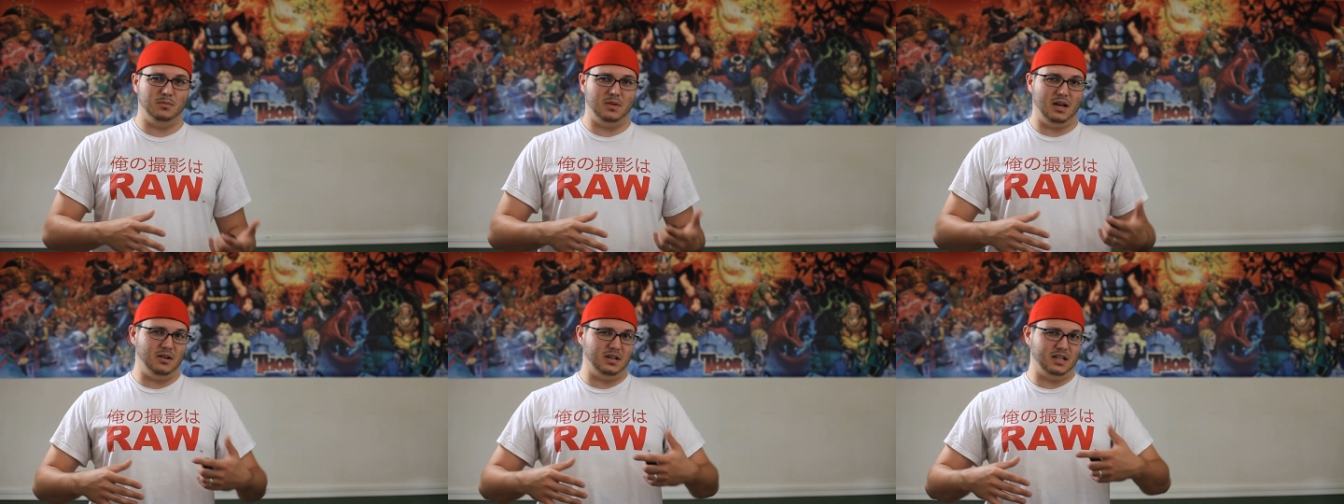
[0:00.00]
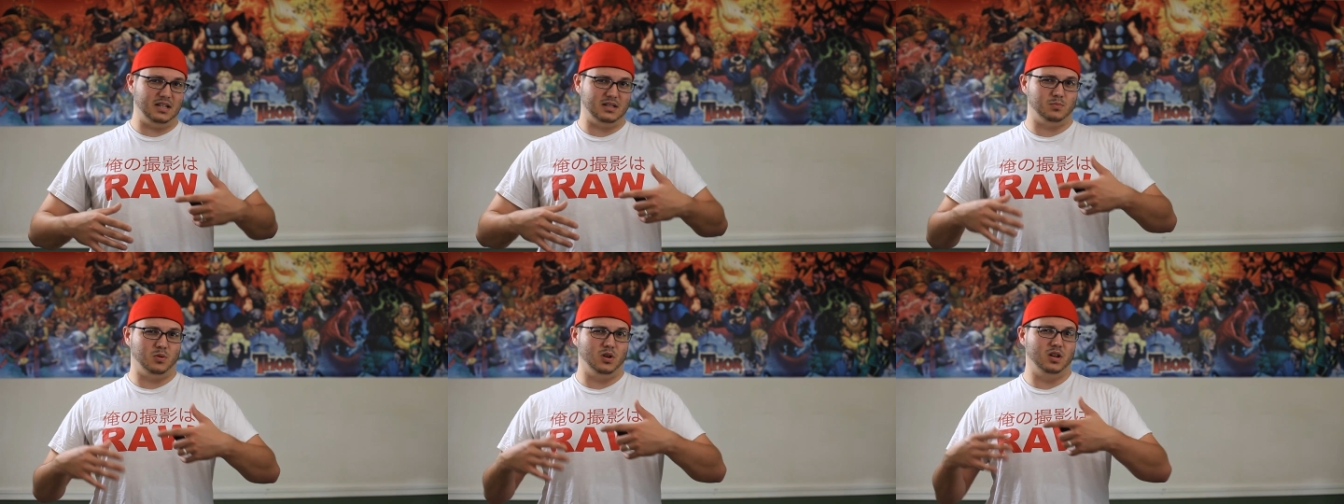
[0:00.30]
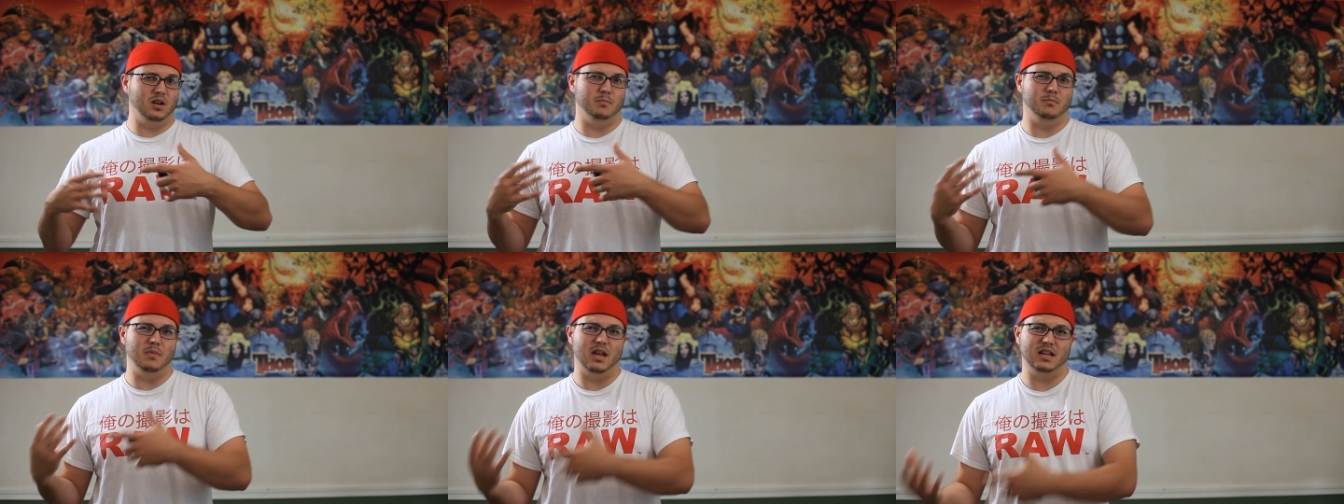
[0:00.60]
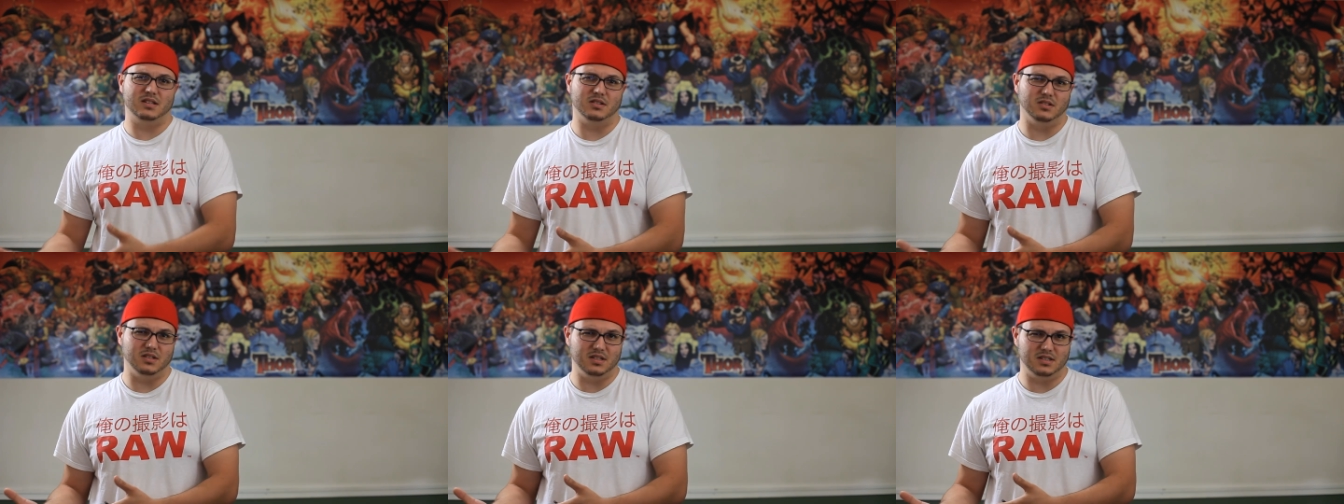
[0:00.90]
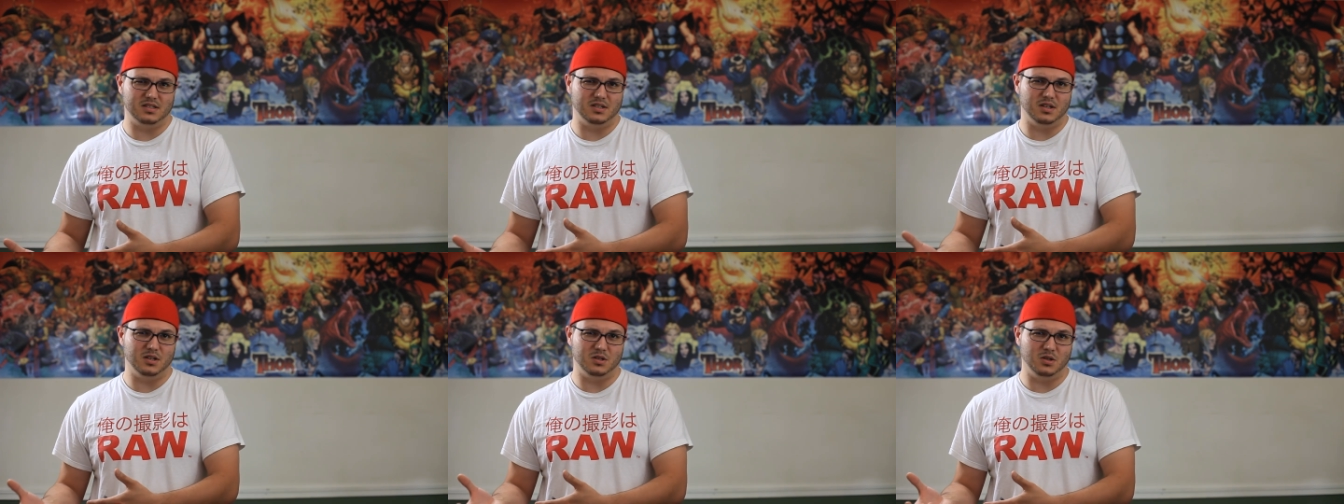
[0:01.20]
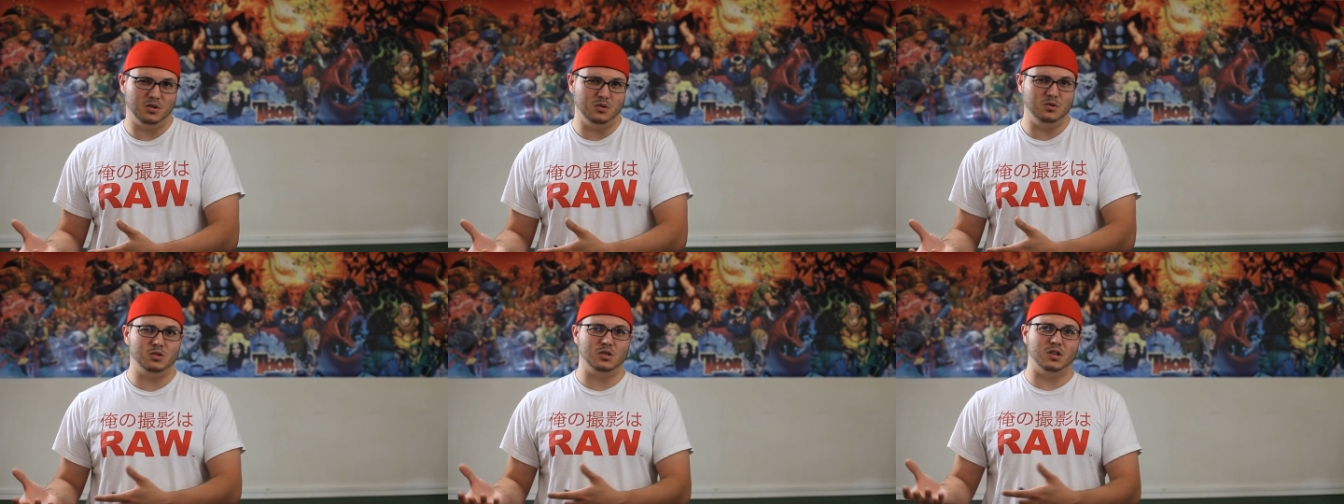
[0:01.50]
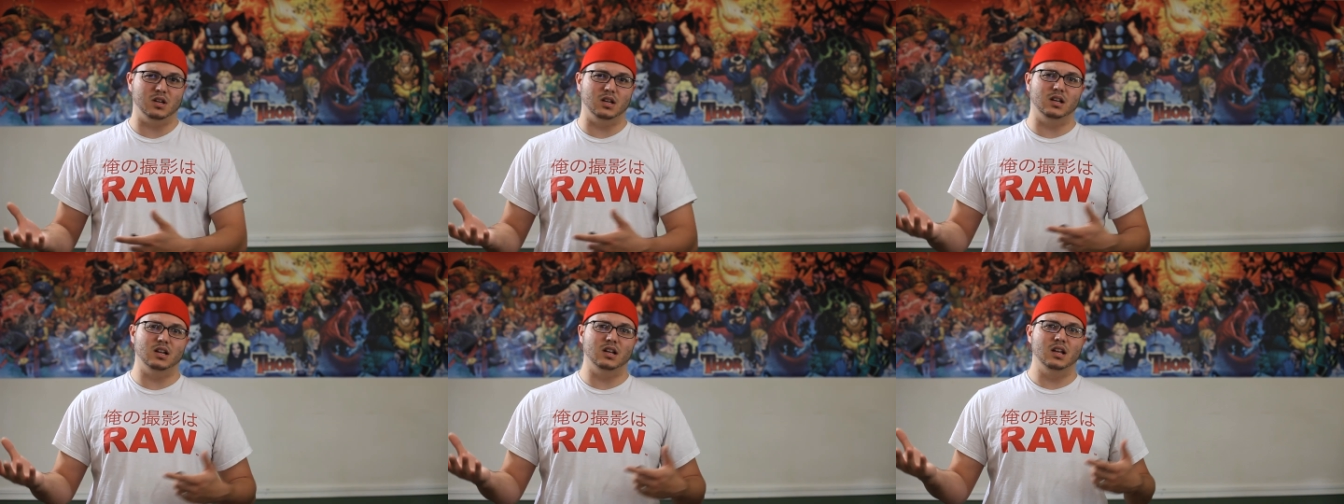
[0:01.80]
how he gets put in a mental
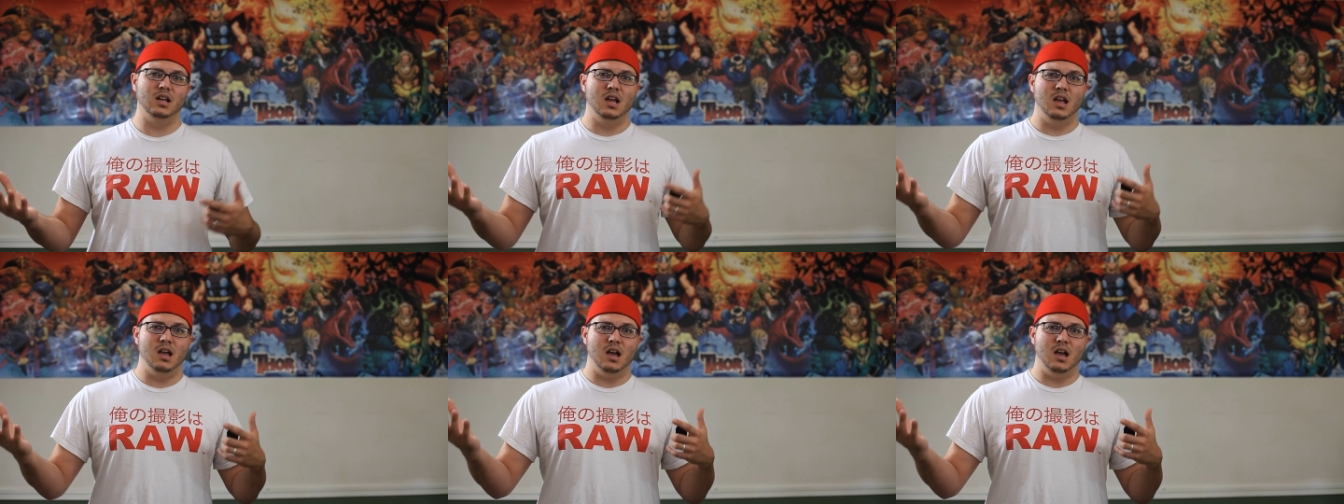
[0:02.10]
institution.